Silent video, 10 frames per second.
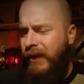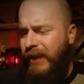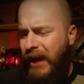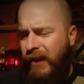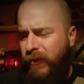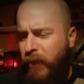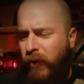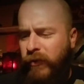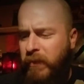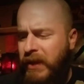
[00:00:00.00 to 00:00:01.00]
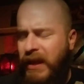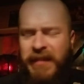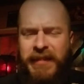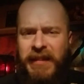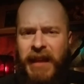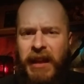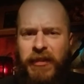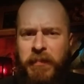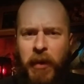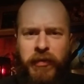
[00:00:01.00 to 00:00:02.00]
Yeah, it's supposed to be an instant take,
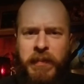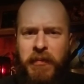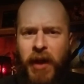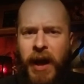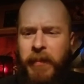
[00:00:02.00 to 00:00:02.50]
it's supposed to be raw,